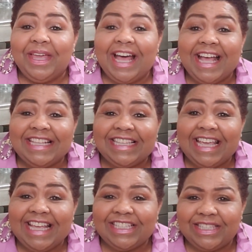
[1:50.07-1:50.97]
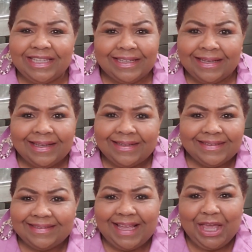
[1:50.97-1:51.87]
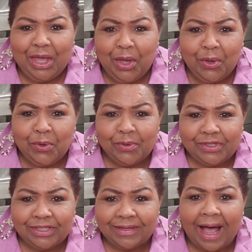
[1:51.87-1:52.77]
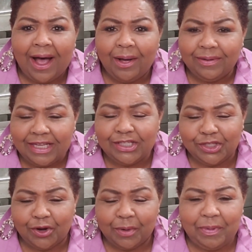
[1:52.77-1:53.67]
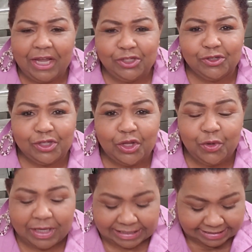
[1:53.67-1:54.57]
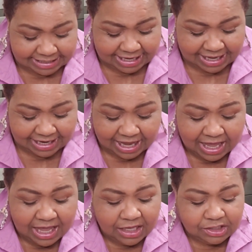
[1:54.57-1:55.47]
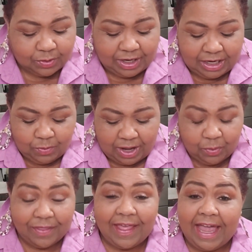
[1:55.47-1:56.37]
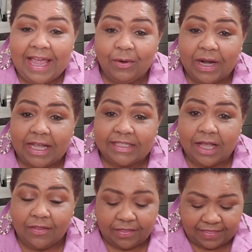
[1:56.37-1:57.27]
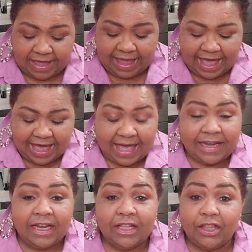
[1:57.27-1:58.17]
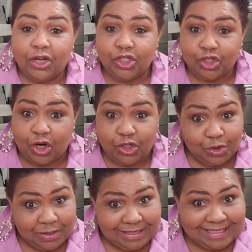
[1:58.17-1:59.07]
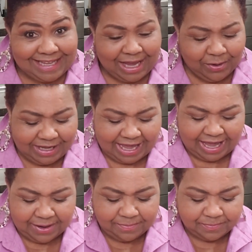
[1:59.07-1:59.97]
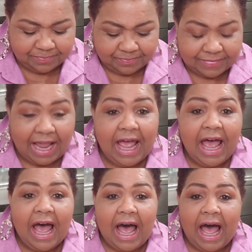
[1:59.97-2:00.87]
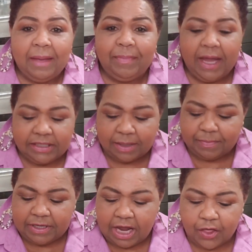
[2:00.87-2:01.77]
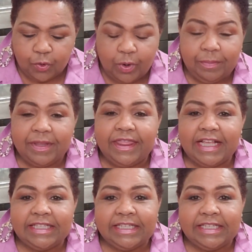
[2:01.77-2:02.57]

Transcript: because it's huge. I'll insert a picture so you can see it. So anyway, when they when I saw that they had their shirts on sale again, I picked up another one, but this